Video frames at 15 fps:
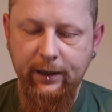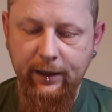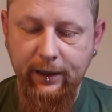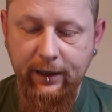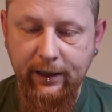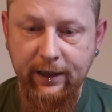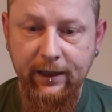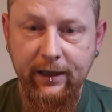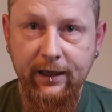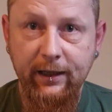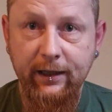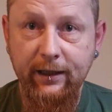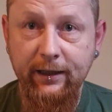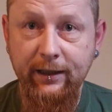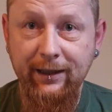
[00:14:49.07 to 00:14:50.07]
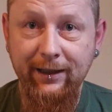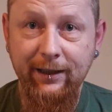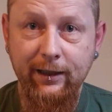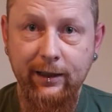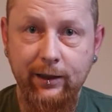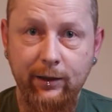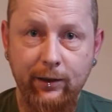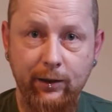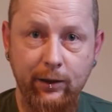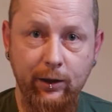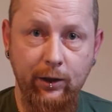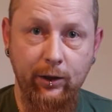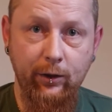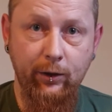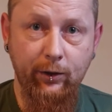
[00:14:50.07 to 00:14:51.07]
The
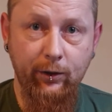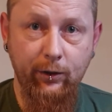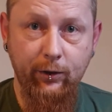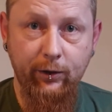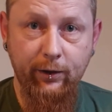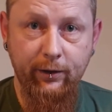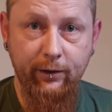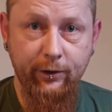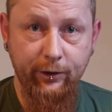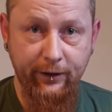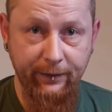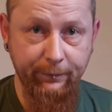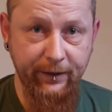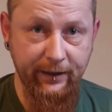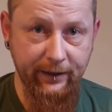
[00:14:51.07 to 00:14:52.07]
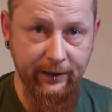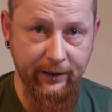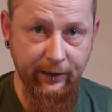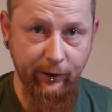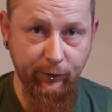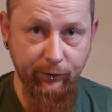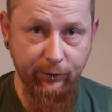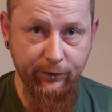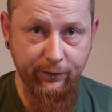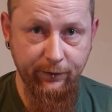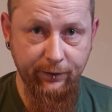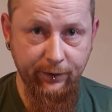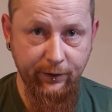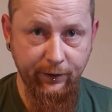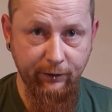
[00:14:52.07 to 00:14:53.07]
other shotting pattern I use for
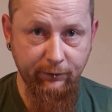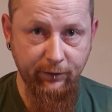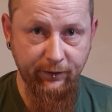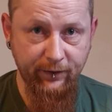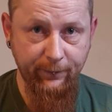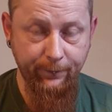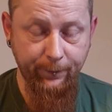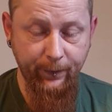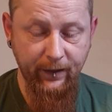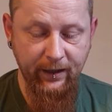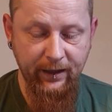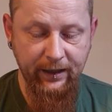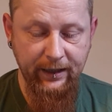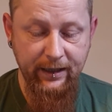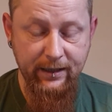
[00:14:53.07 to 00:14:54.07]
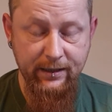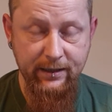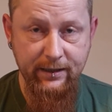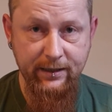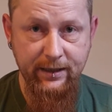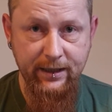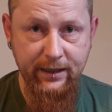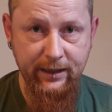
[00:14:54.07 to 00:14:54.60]
fishing a river is